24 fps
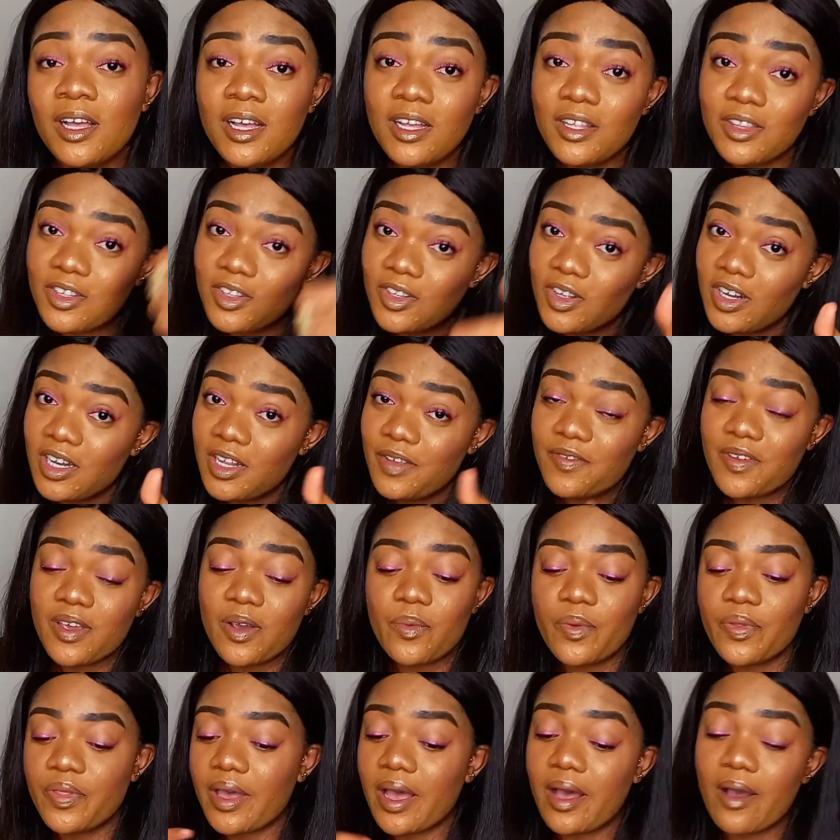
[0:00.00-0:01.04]
Do not leave here
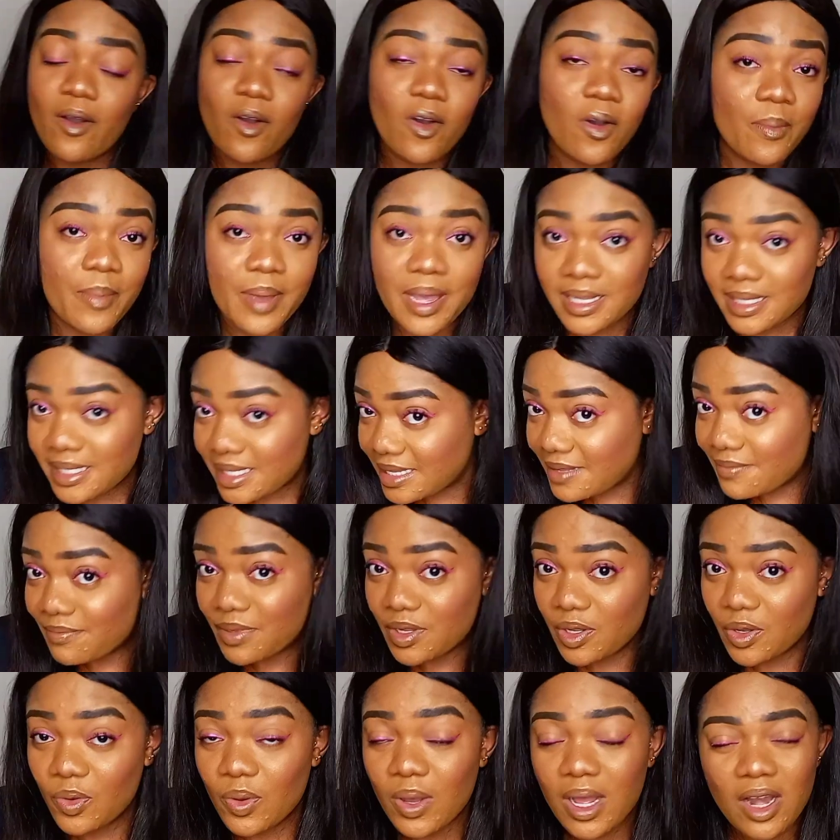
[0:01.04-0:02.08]
without commenting
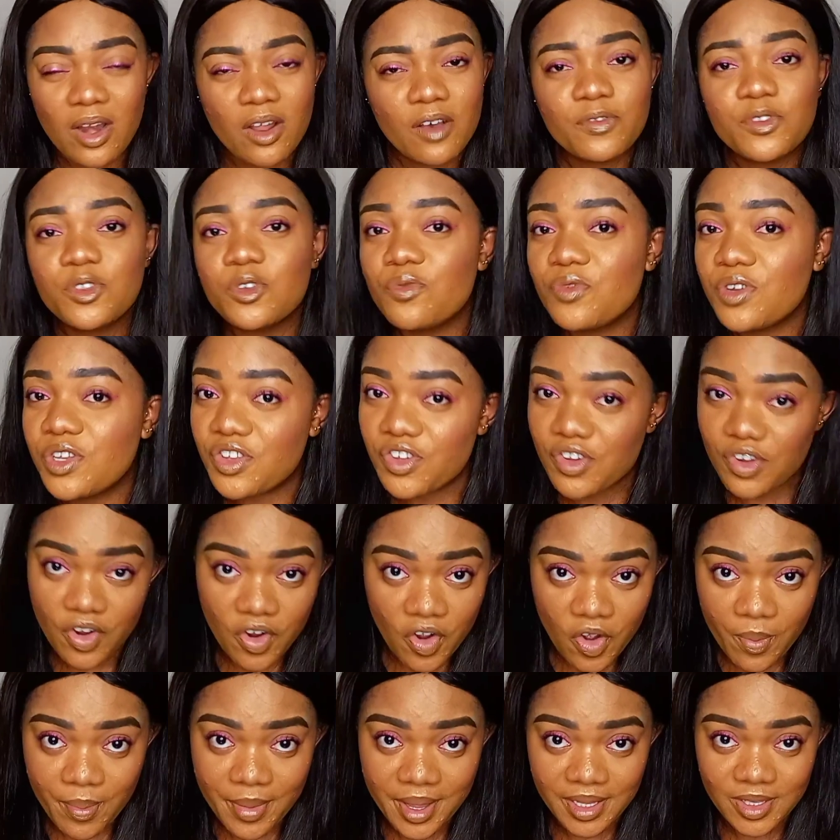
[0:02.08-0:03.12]
below. I love to read your
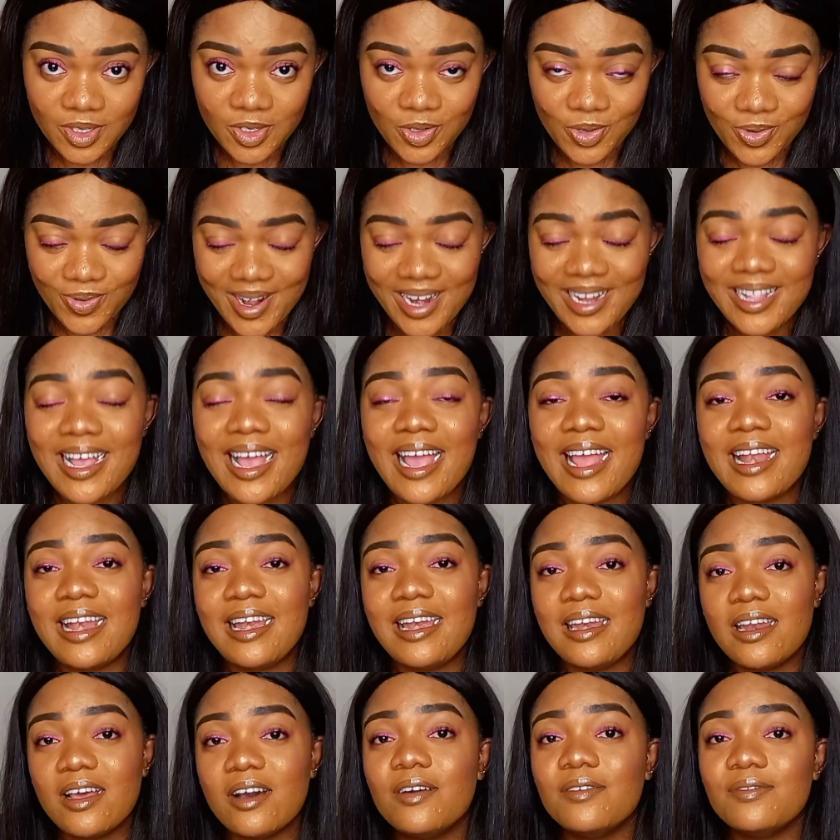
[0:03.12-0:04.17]
comments. All right, I
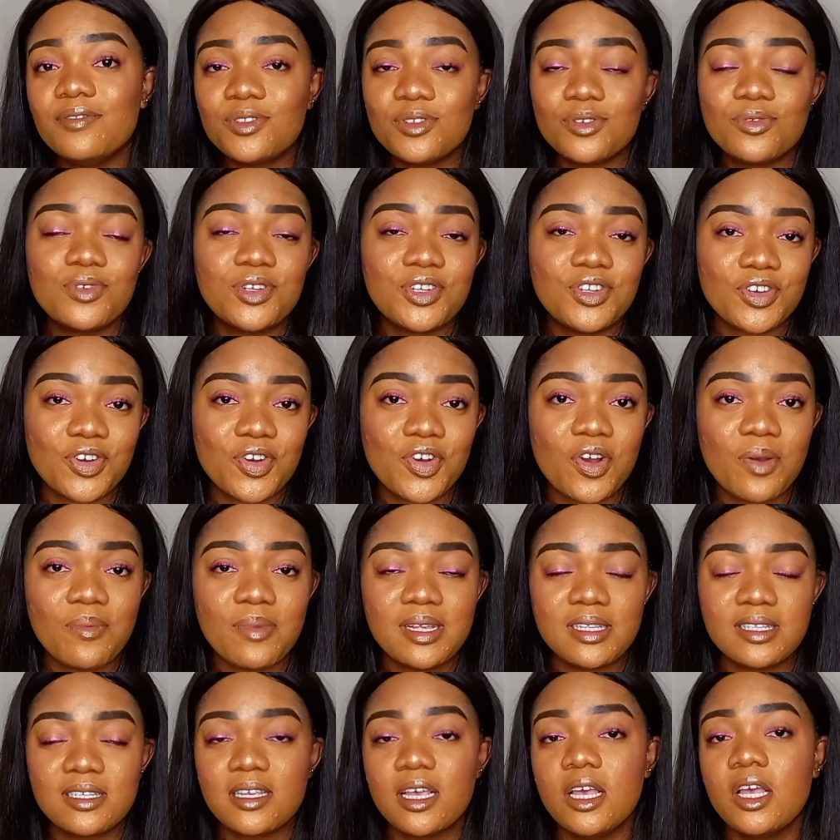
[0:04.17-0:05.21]
love to read your
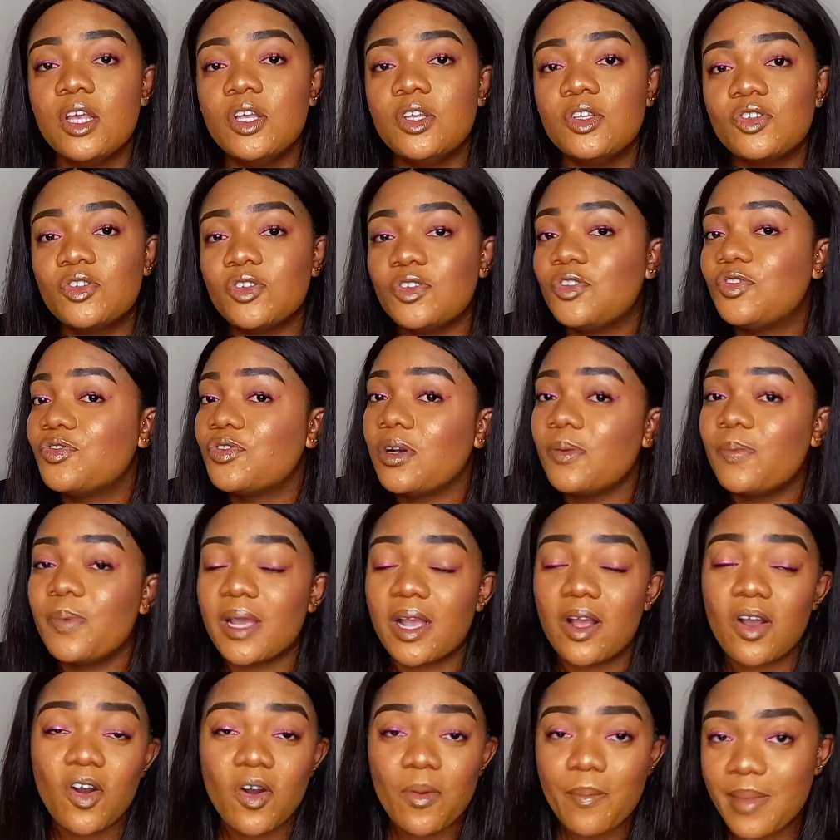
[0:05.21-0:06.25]
comments, so drop a
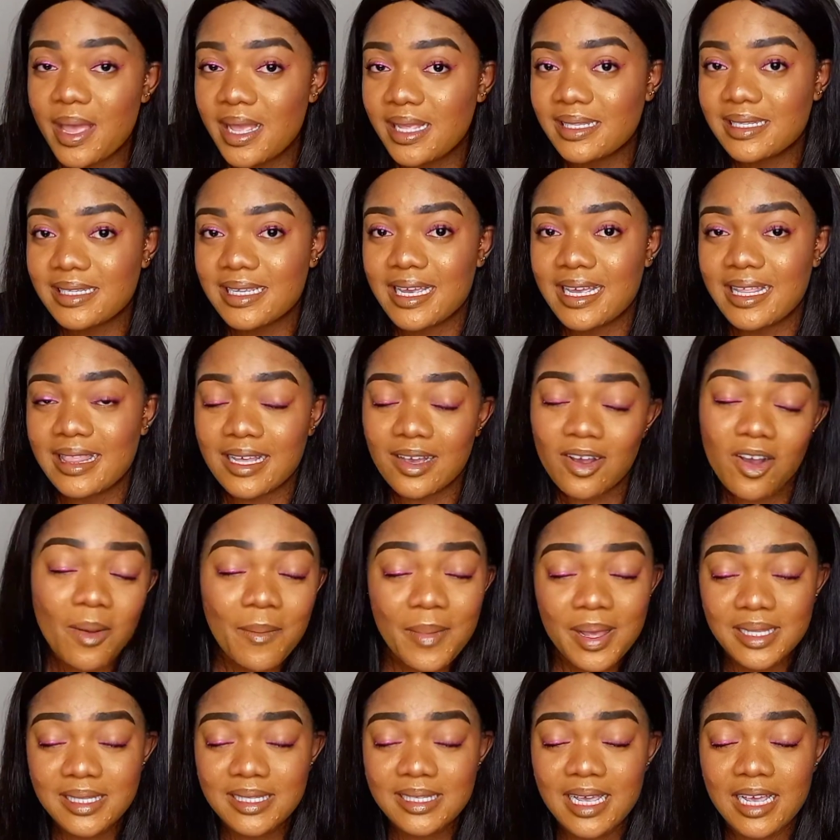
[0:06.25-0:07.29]
comment in the
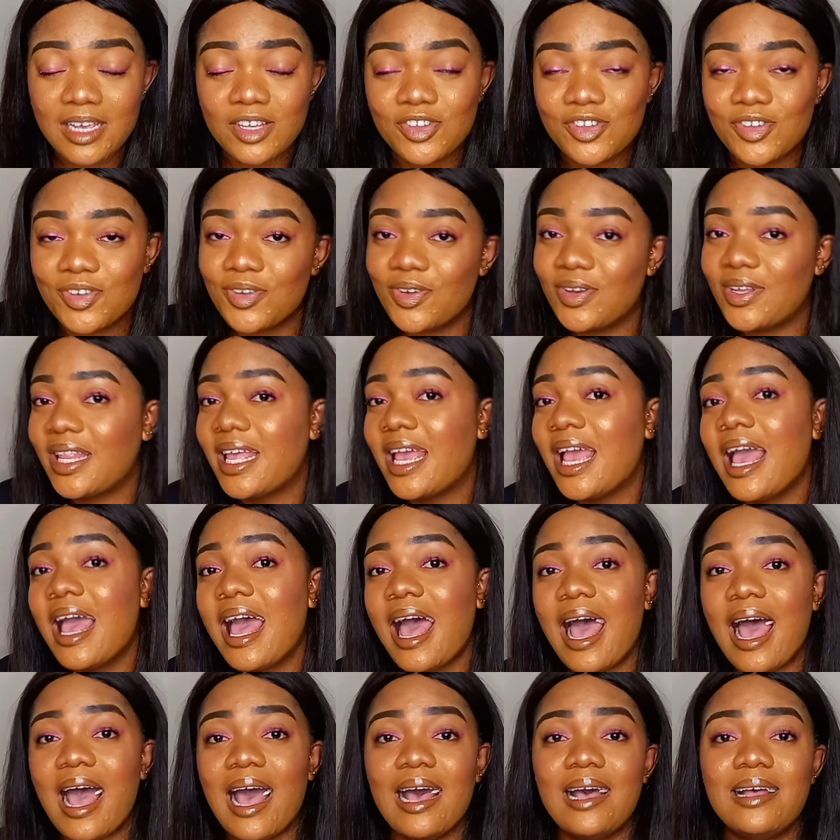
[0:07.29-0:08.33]
comment section,
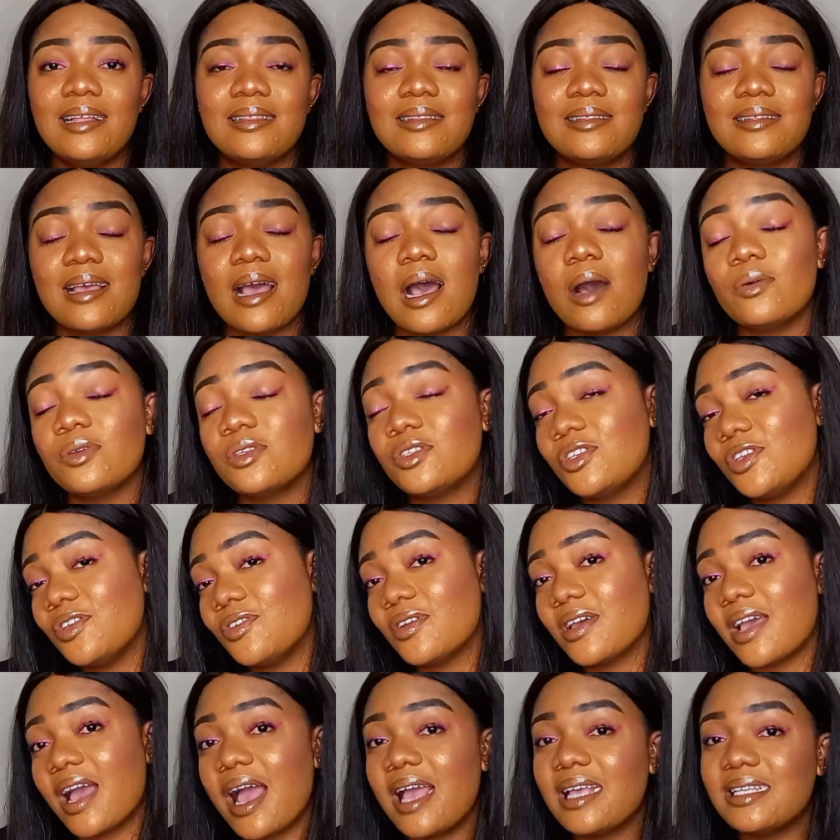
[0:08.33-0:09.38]
and I'll see you
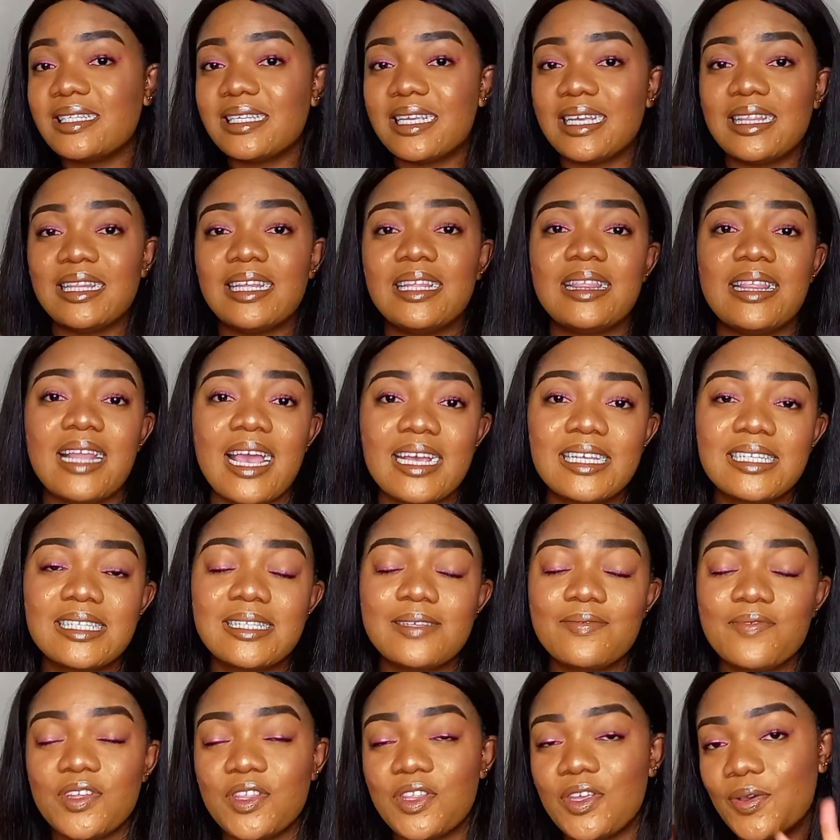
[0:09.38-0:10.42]
guys in the next
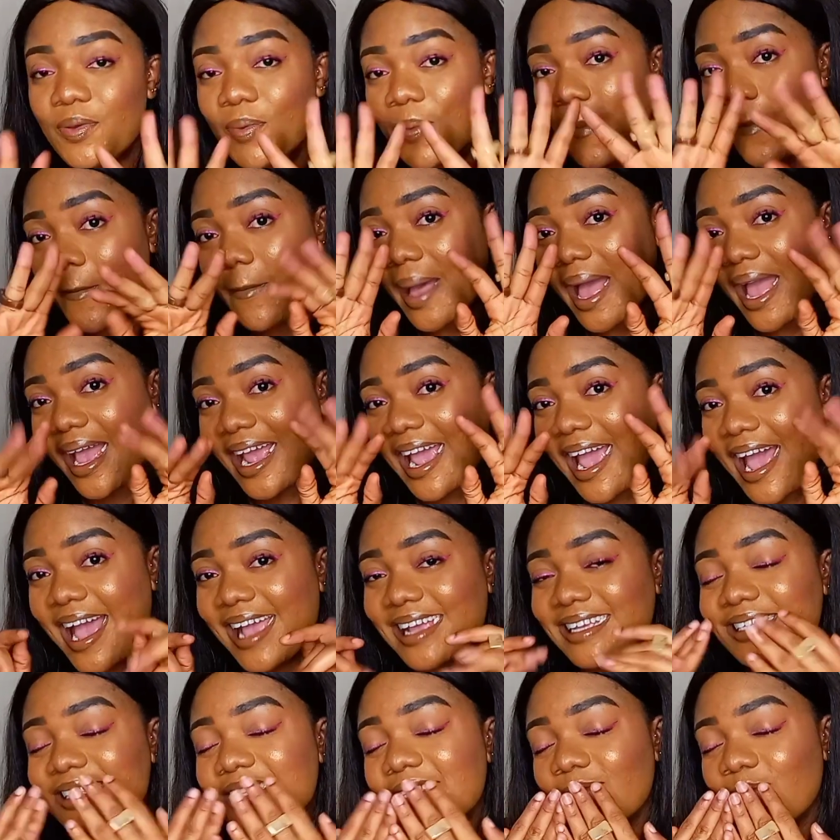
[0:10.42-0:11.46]
video. Bye
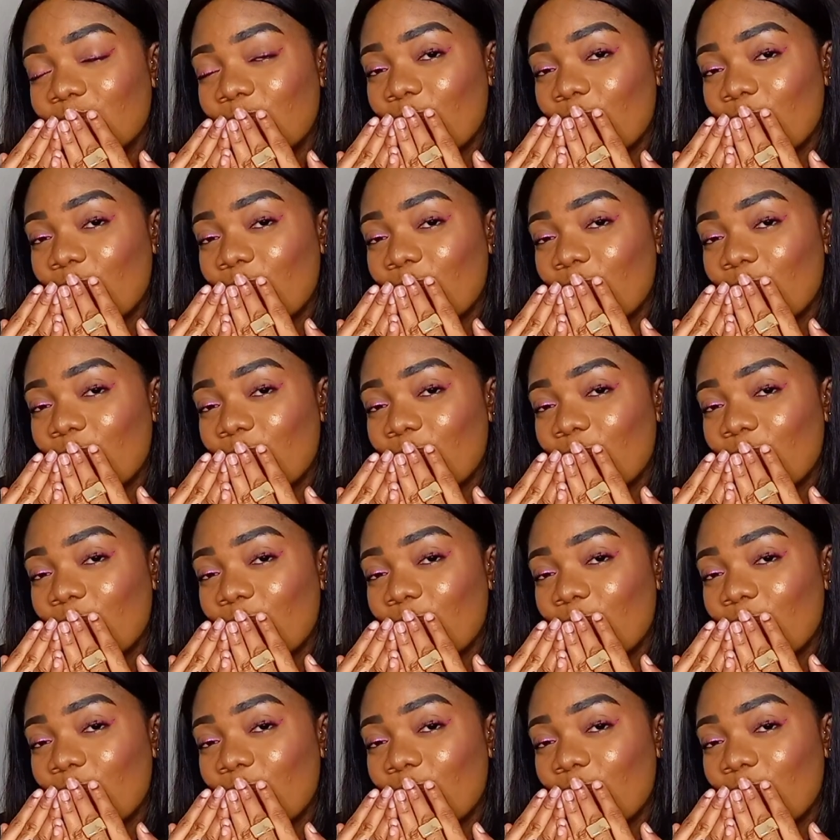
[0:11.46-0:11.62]
guys.